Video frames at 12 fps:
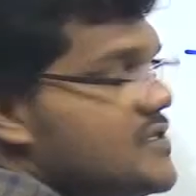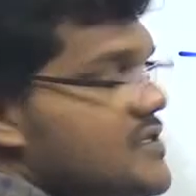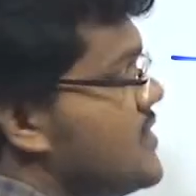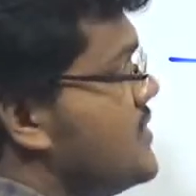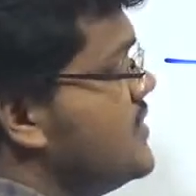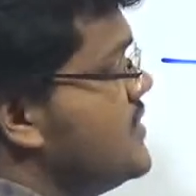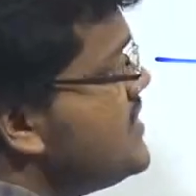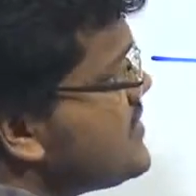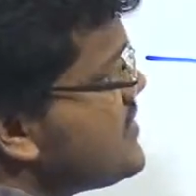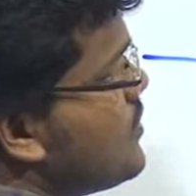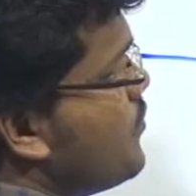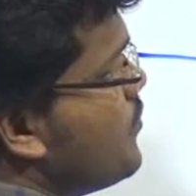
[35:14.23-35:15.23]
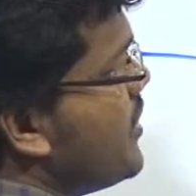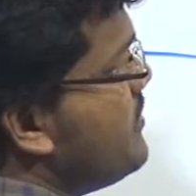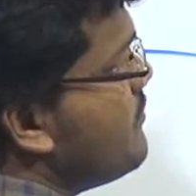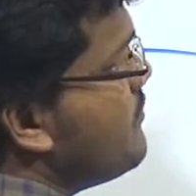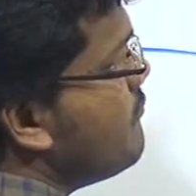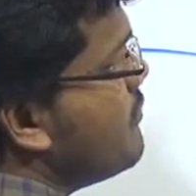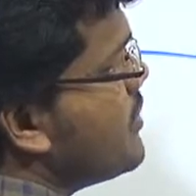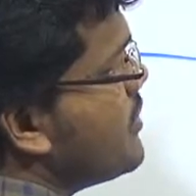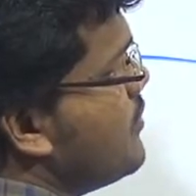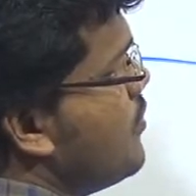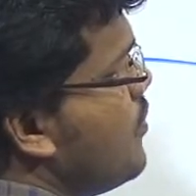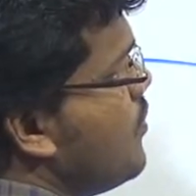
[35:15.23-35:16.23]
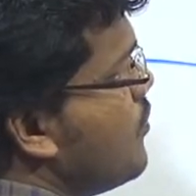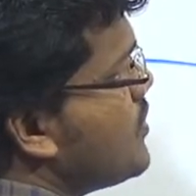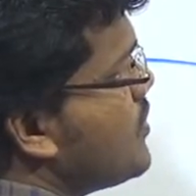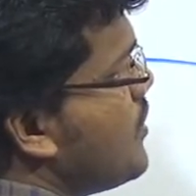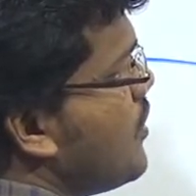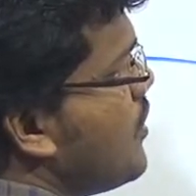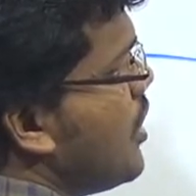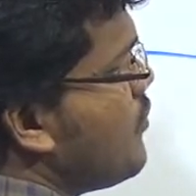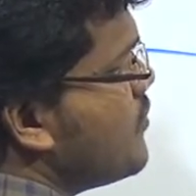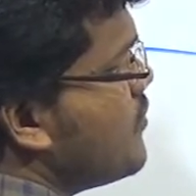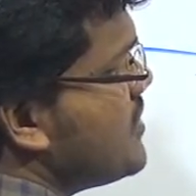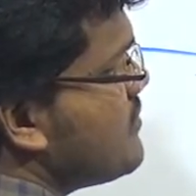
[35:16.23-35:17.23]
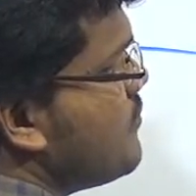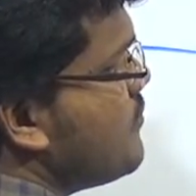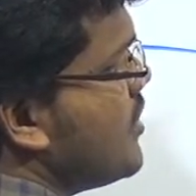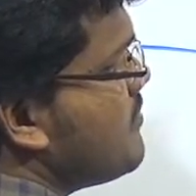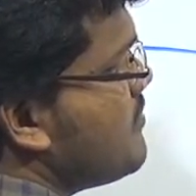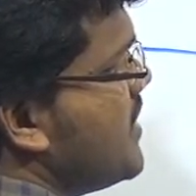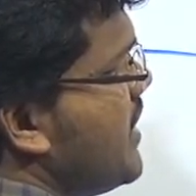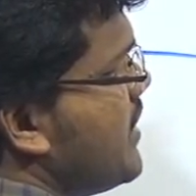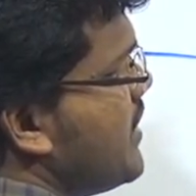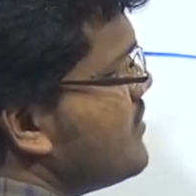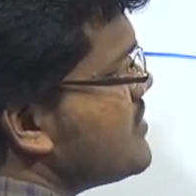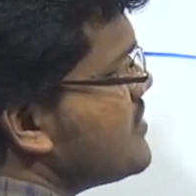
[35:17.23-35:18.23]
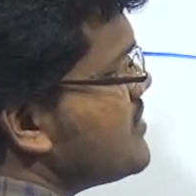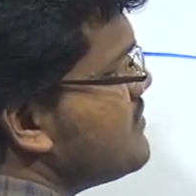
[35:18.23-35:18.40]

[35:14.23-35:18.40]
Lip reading: This chlorine will go along with one of the hydrogen.